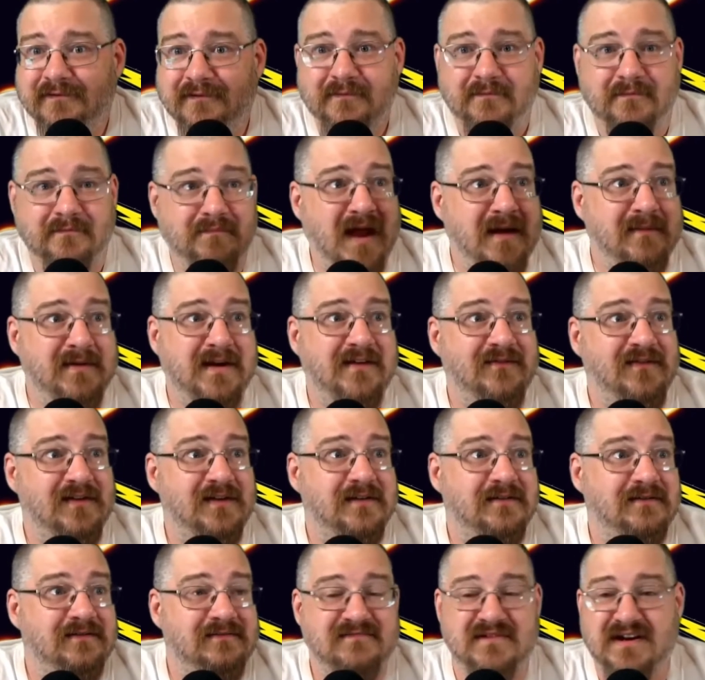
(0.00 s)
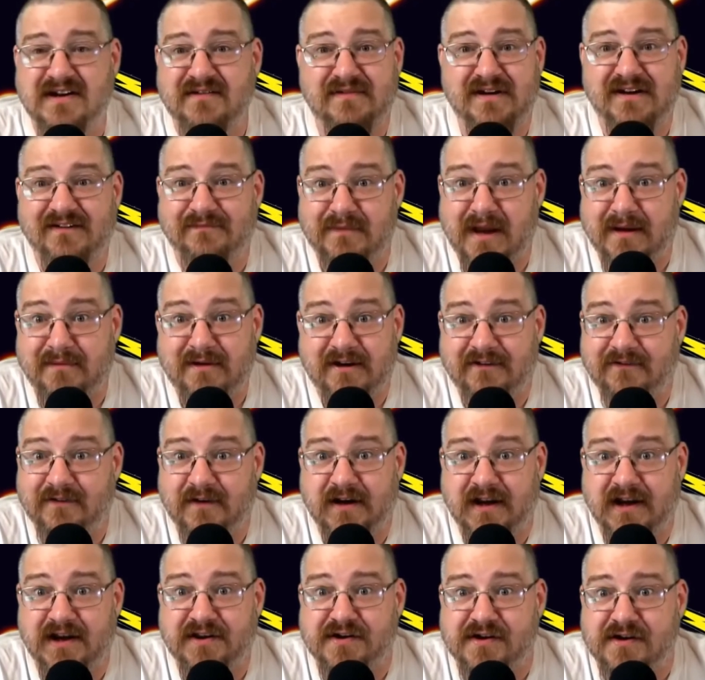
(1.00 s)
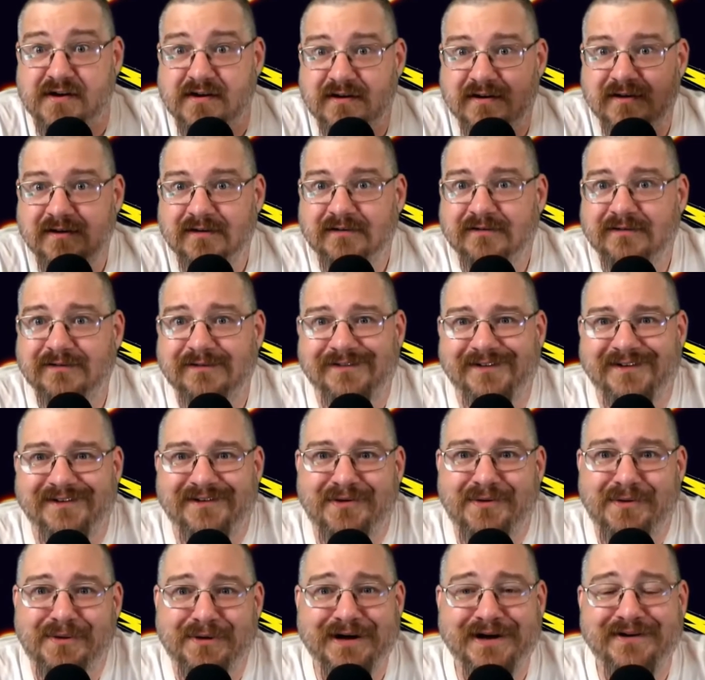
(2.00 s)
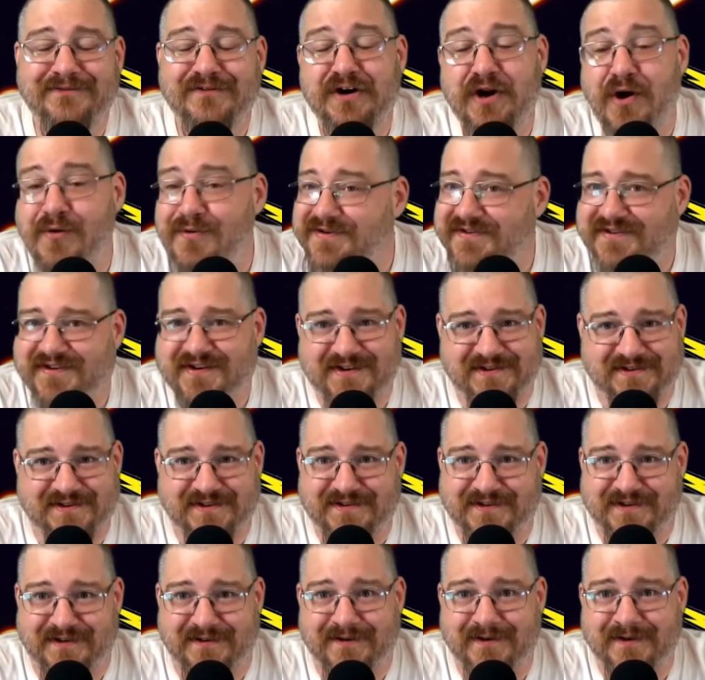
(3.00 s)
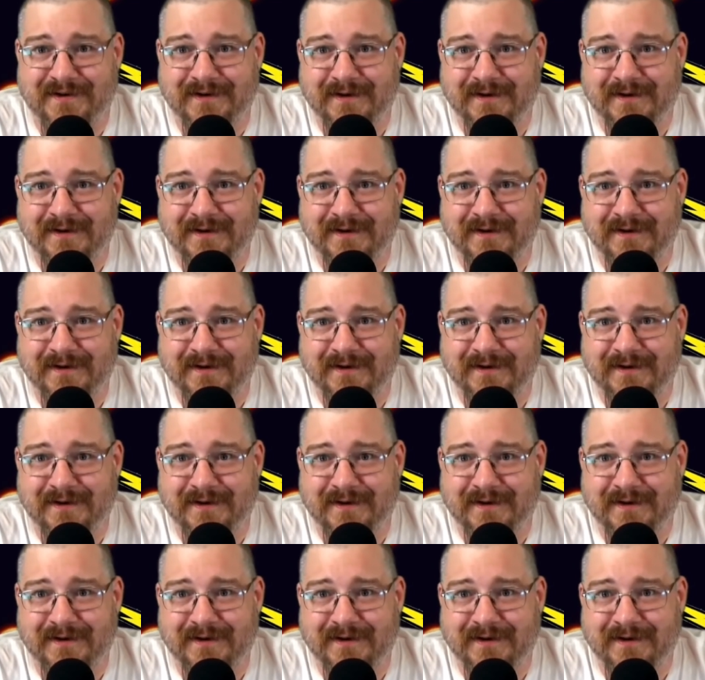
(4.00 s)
Maybe even neither. We wouldn't even know what seasons are.